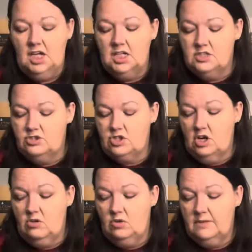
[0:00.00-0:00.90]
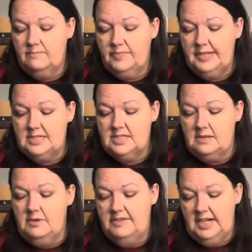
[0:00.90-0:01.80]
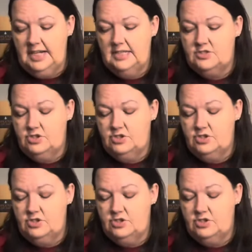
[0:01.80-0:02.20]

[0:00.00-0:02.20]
So some of it is